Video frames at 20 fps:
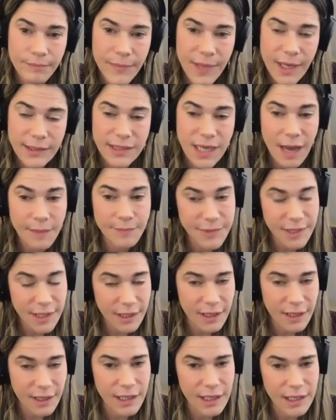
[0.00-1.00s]

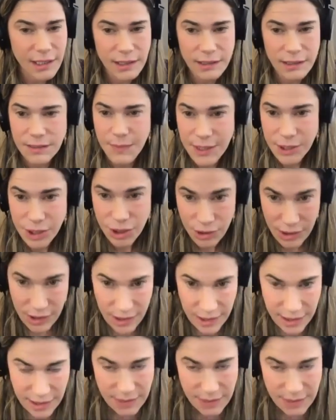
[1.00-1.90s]
adopting a special needs